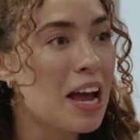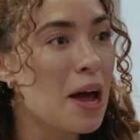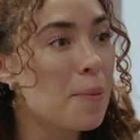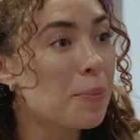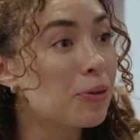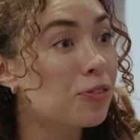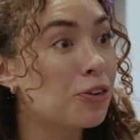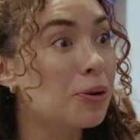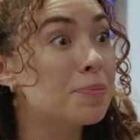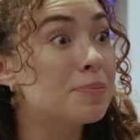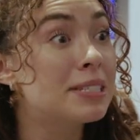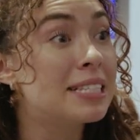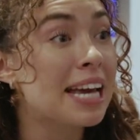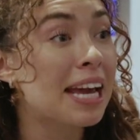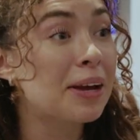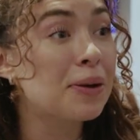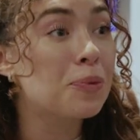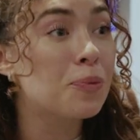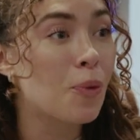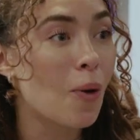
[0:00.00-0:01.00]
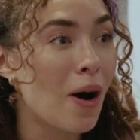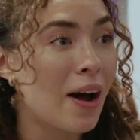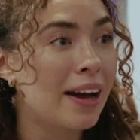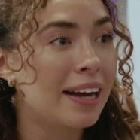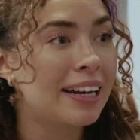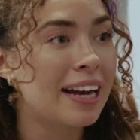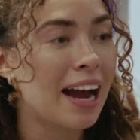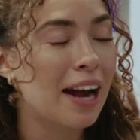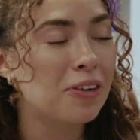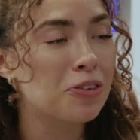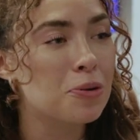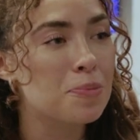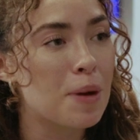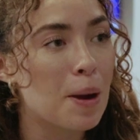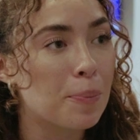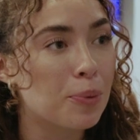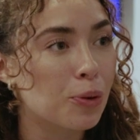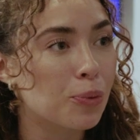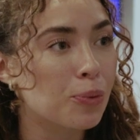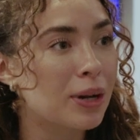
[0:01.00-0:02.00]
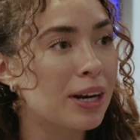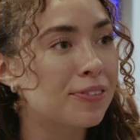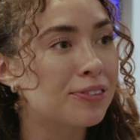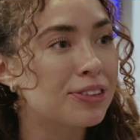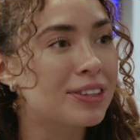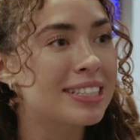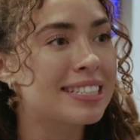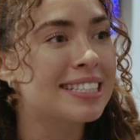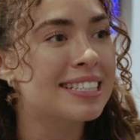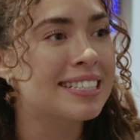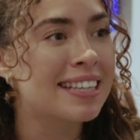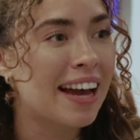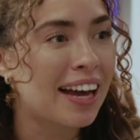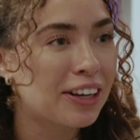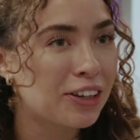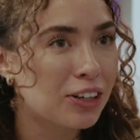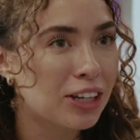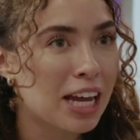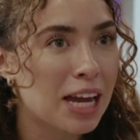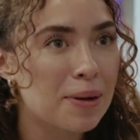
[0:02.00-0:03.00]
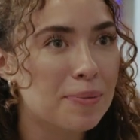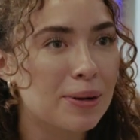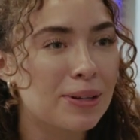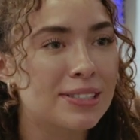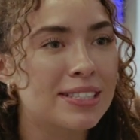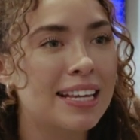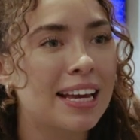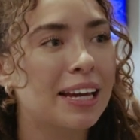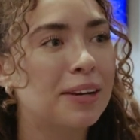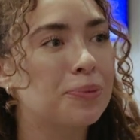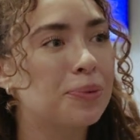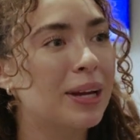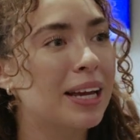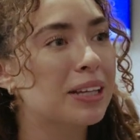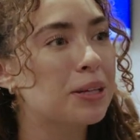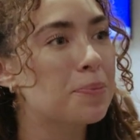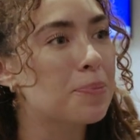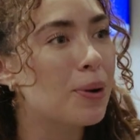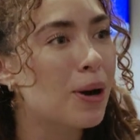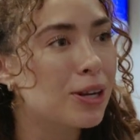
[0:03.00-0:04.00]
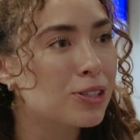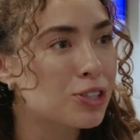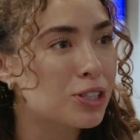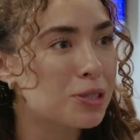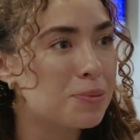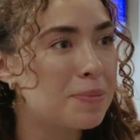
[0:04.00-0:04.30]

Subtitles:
But from day one, I remember whenever the designer came on site and we had the project